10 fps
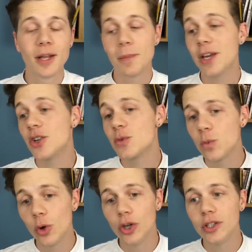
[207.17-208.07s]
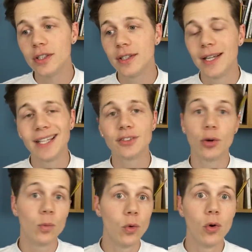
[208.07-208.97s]
because wood is
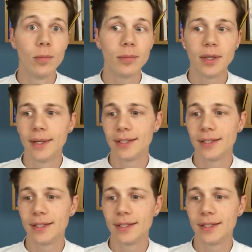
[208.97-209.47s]
not warm,